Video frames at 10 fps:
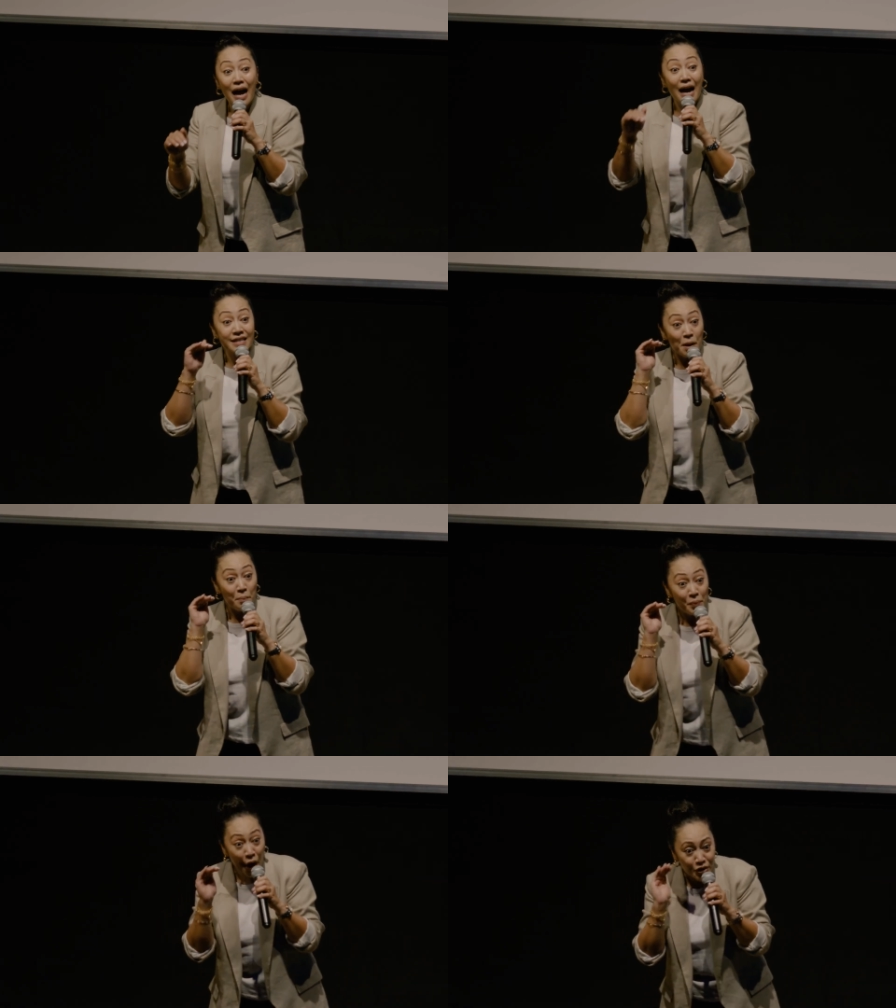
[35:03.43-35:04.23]
are
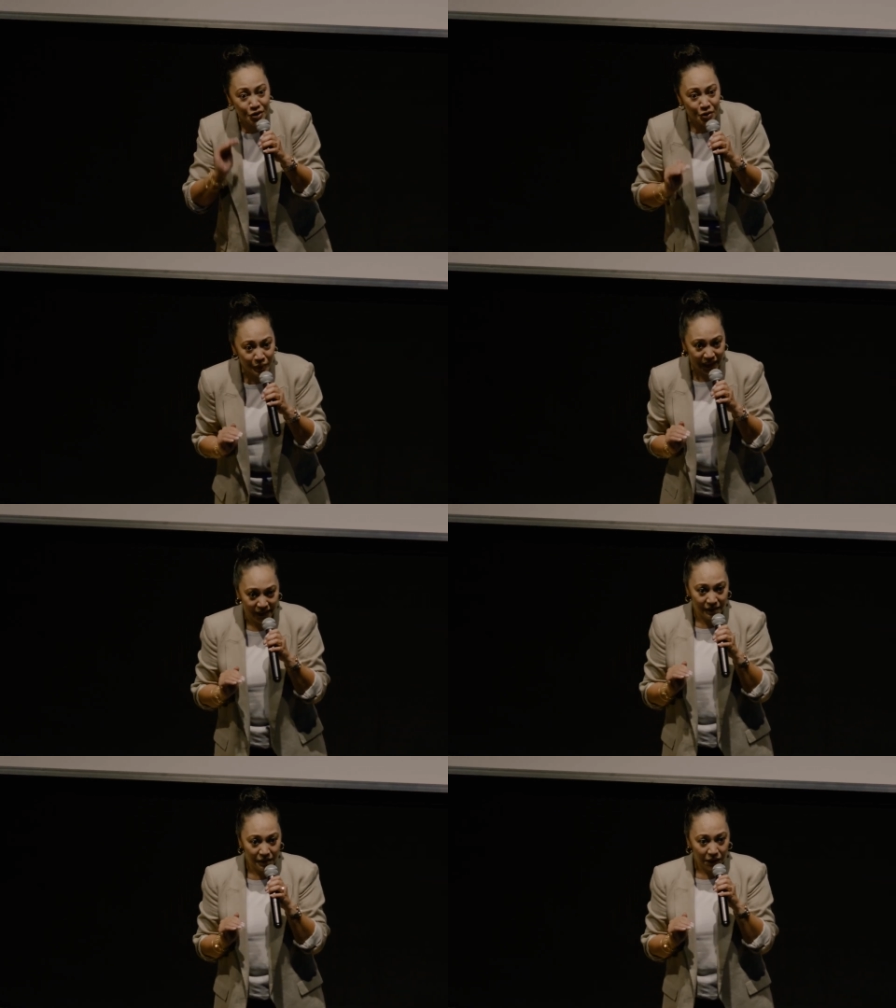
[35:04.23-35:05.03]
supposed to be.
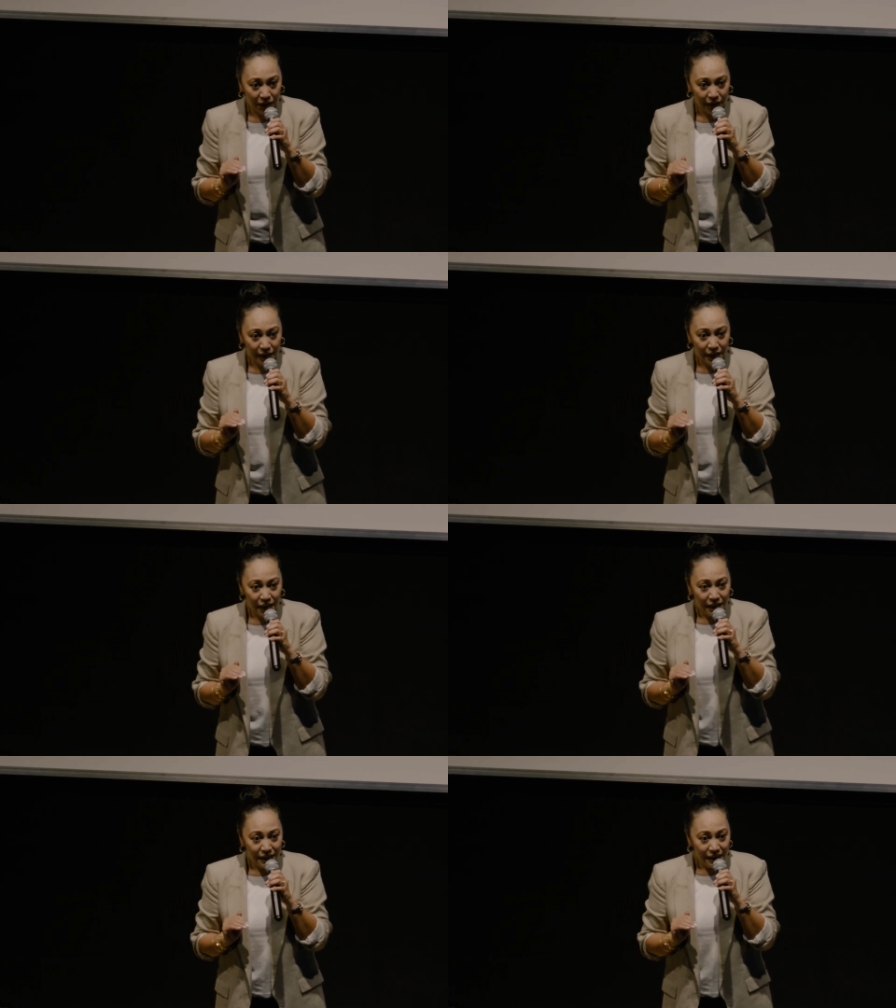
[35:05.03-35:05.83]

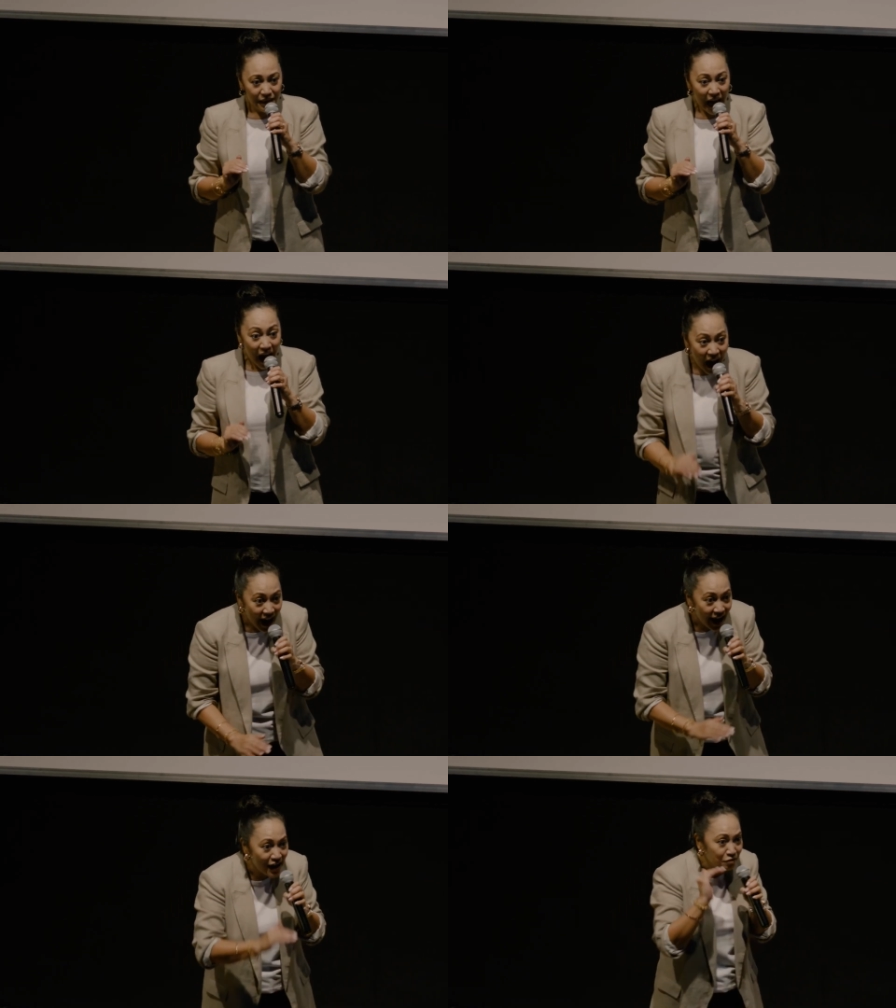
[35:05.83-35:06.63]
A
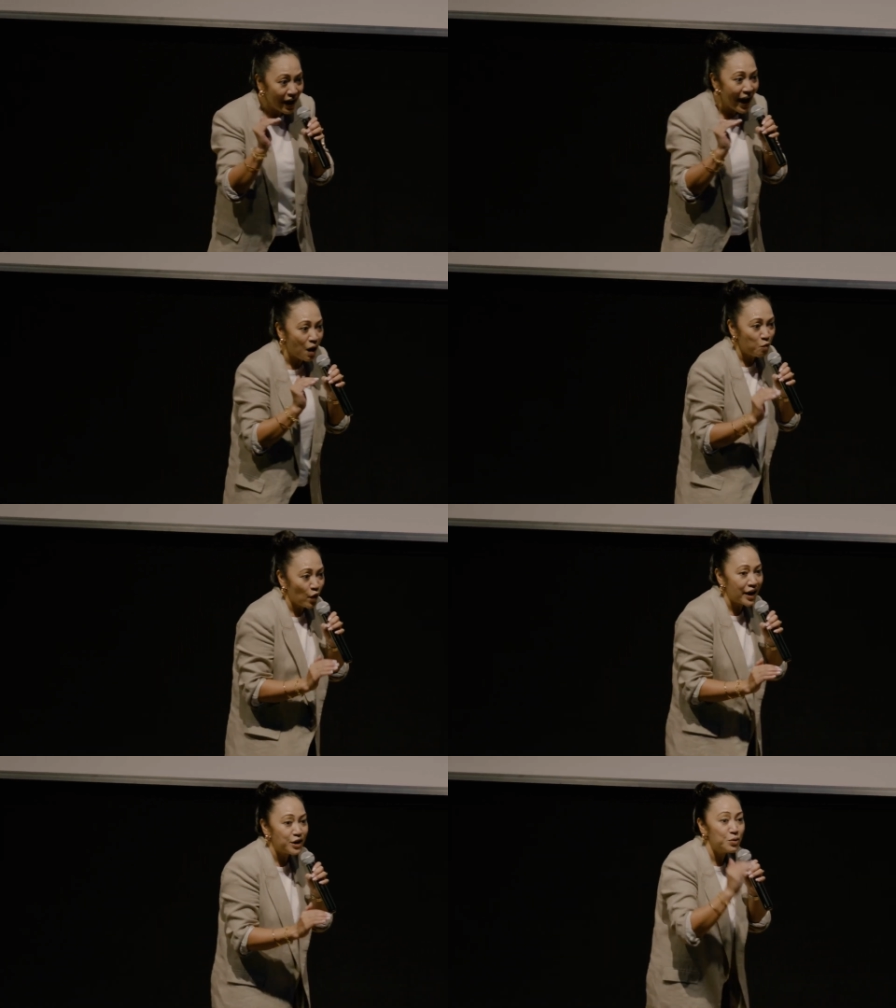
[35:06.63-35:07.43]
higher realm
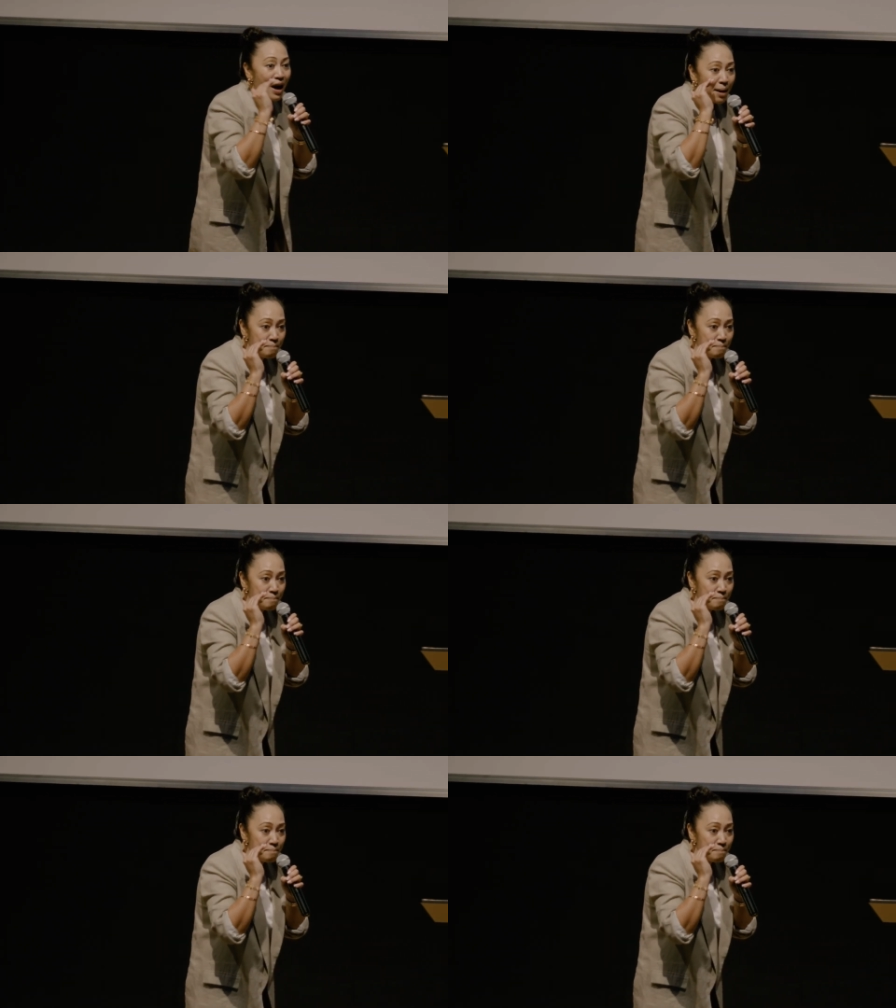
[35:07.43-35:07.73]
where you are